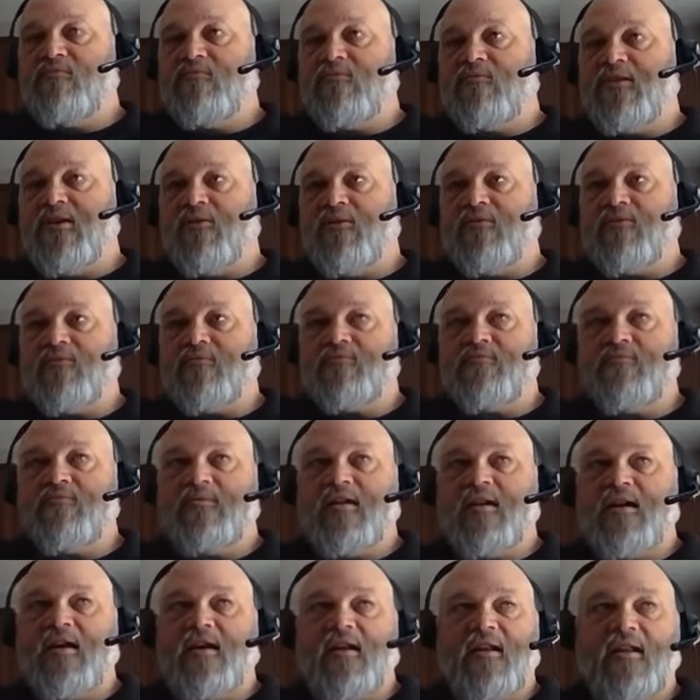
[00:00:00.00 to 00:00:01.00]
you know,
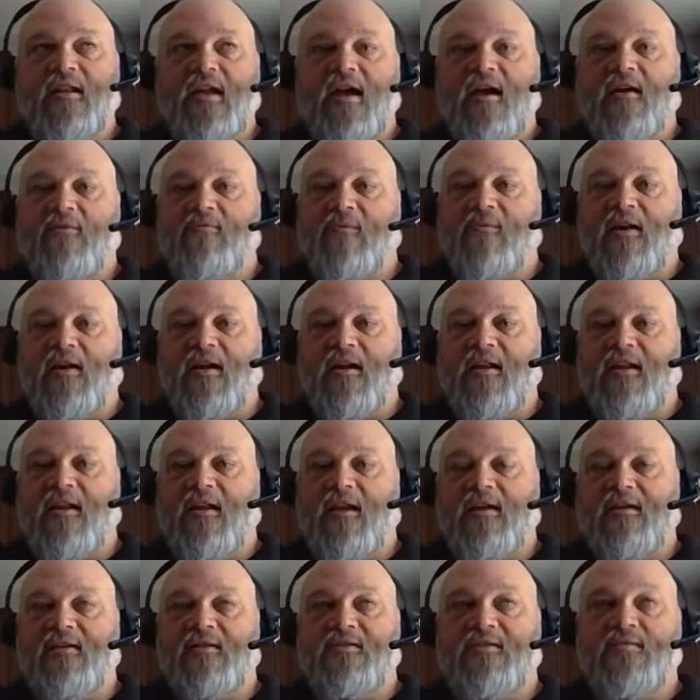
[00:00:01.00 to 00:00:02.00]
kitted outright
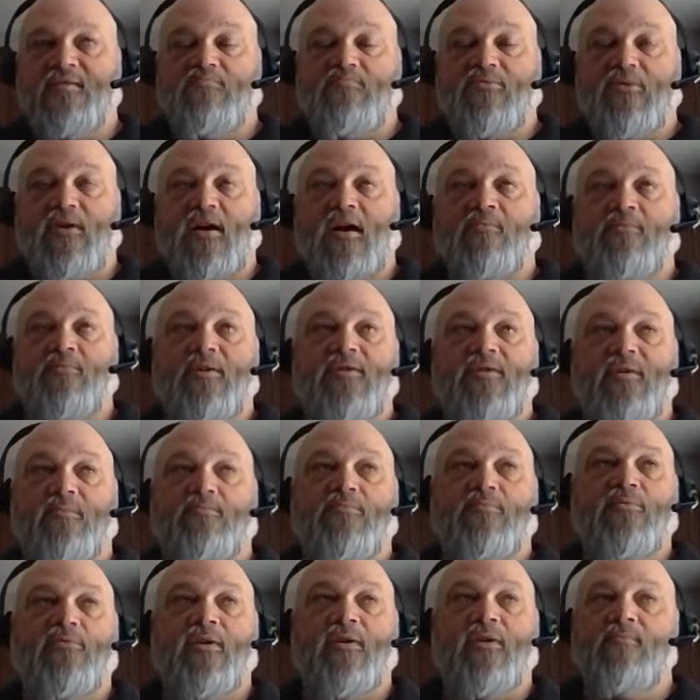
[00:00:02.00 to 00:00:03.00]
is probably the
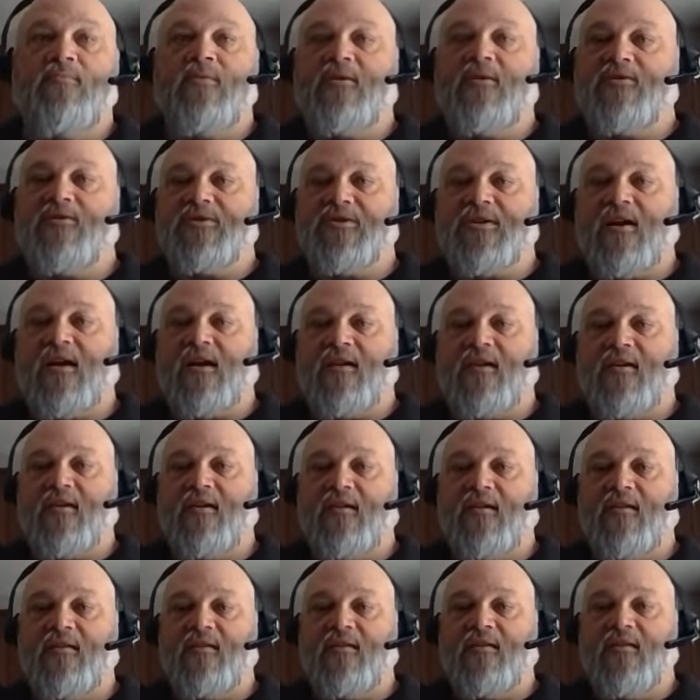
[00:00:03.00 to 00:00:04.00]
premier
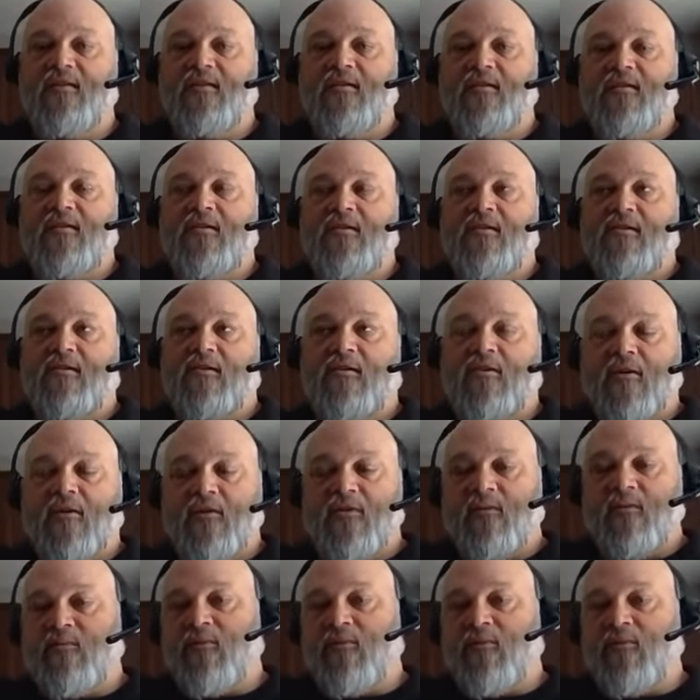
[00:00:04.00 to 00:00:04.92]
shotgun on the